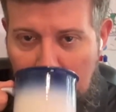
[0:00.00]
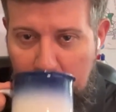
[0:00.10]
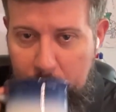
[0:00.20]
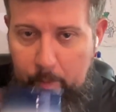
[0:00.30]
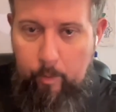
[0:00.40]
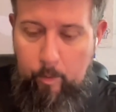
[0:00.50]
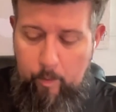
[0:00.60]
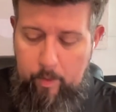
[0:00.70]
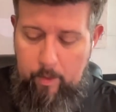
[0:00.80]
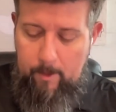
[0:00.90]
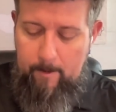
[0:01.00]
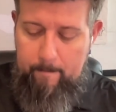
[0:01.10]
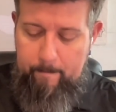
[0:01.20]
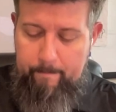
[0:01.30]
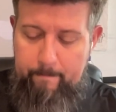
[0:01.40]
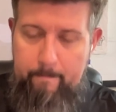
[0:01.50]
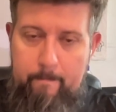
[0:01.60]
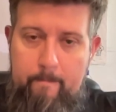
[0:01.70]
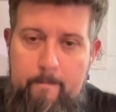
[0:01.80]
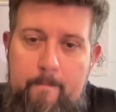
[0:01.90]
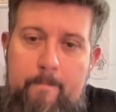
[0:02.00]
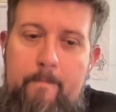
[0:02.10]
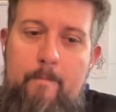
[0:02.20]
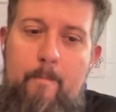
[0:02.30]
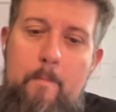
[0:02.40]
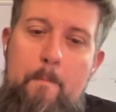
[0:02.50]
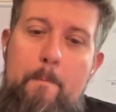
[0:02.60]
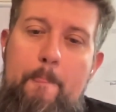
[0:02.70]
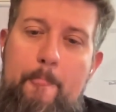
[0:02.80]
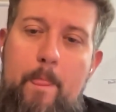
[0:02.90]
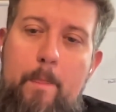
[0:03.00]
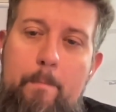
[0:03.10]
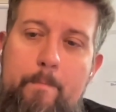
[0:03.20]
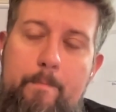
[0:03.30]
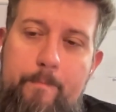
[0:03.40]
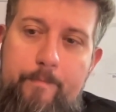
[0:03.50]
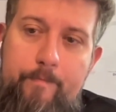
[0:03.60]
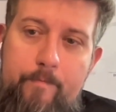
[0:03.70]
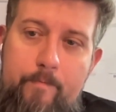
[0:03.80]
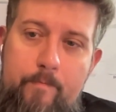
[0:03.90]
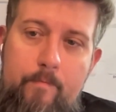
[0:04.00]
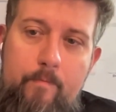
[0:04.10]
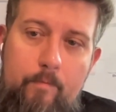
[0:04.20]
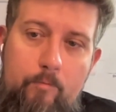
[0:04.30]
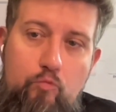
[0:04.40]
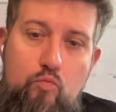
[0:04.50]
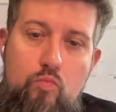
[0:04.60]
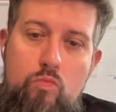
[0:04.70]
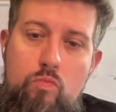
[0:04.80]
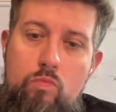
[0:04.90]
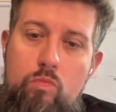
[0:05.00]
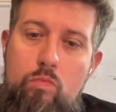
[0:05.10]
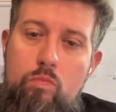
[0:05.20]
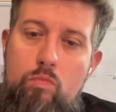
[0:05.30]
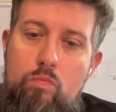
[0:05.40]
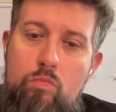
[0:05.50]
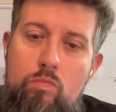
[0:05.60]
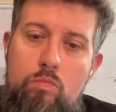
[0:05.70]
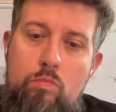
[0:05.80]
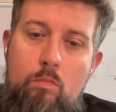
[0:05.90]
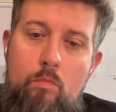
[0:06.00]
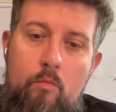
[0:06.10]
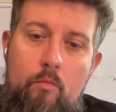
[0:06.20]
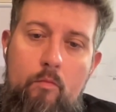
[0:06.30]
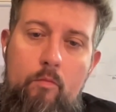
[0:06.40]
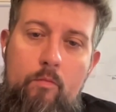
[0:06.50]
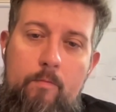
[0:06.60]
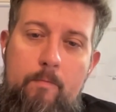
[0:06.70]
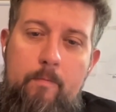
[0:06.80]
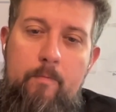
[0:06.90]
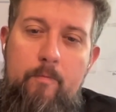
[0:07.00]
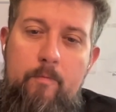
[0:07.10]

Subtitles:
The person shown says nothing.